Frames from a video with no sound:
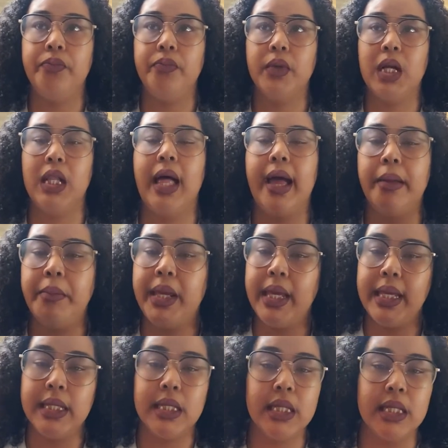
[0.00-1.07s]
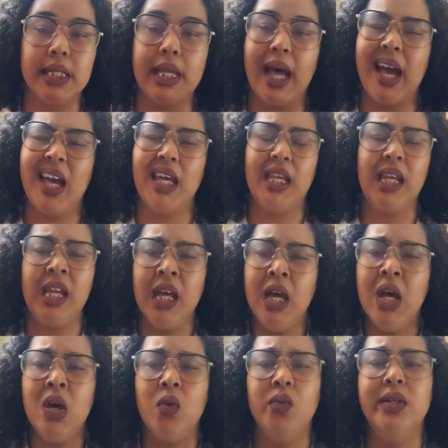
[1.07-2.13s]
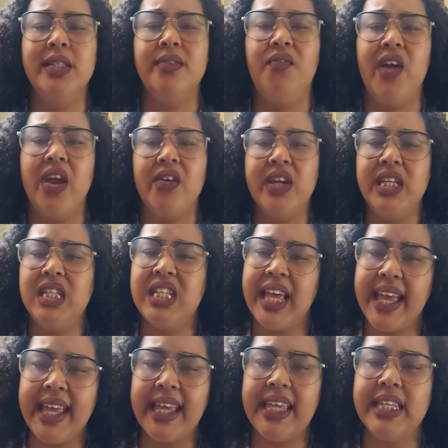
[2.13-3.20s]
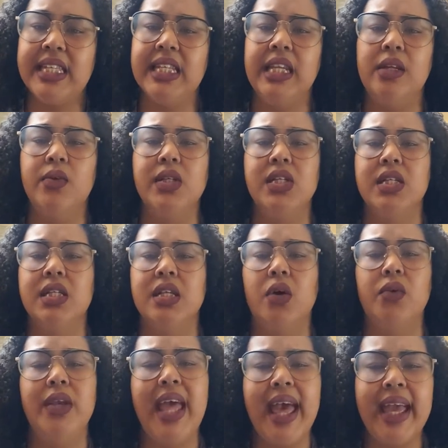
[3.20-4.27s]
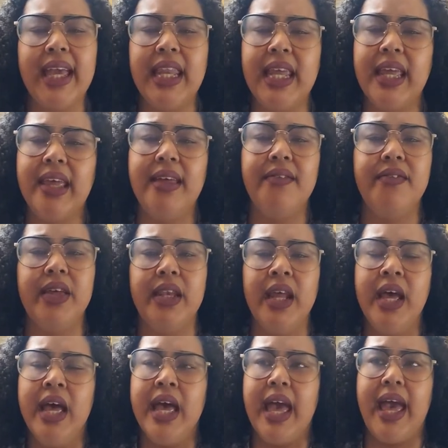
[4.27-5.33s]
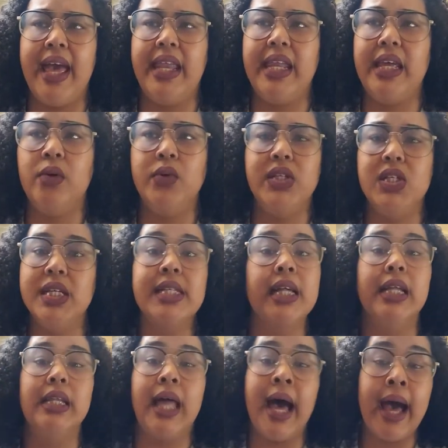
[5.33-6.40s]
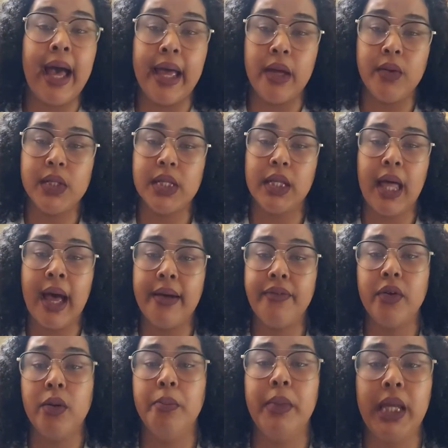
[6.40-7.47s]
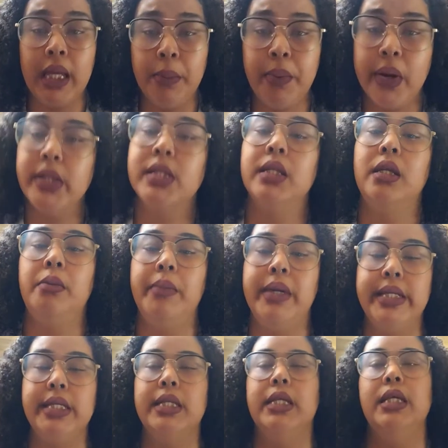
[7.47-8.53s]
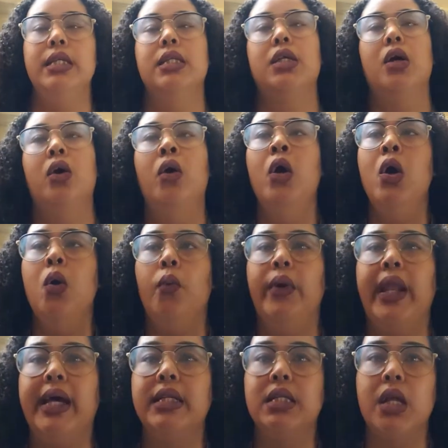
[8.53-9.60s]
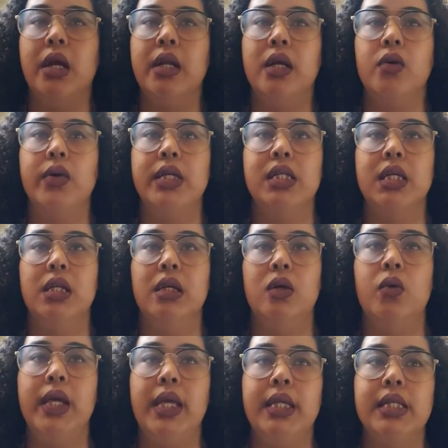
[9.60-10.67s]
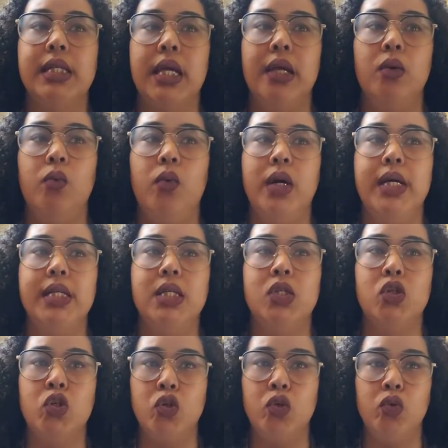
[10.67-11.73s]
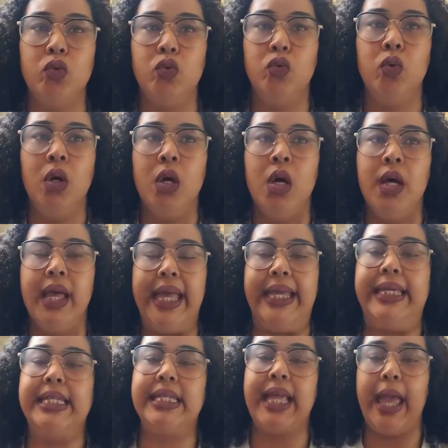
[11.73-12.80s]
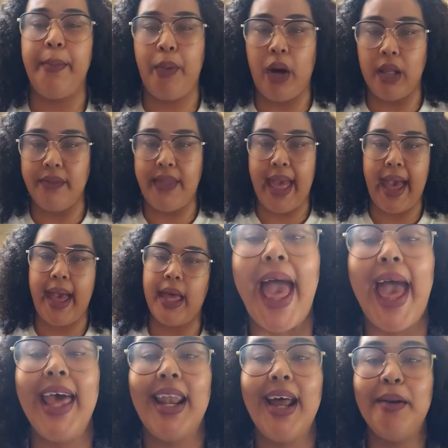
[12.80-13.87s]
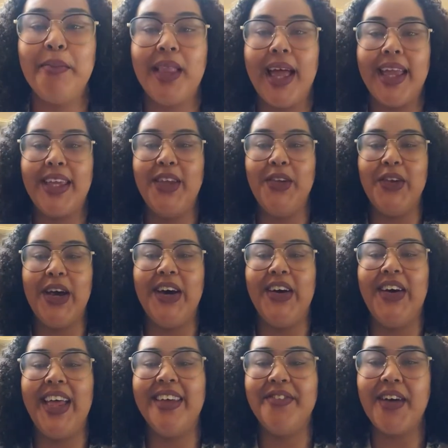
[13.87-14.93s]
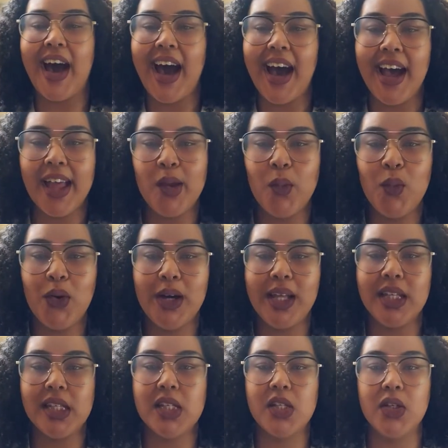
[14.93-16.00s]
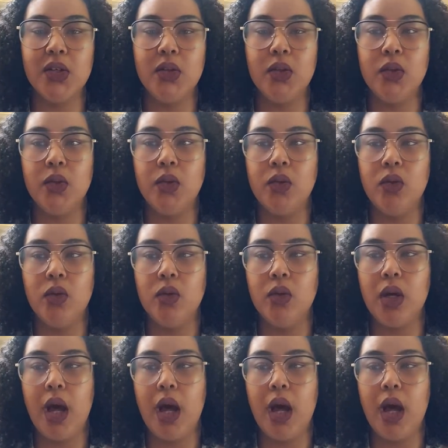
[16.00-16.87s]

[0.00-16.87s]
climate in society was very tense, and it was just so negative, and it was just a lot. It was a lot for me personally, mentally. So when I started Queen Telling Queens, it was to escape all of that. And I'm like, if I want to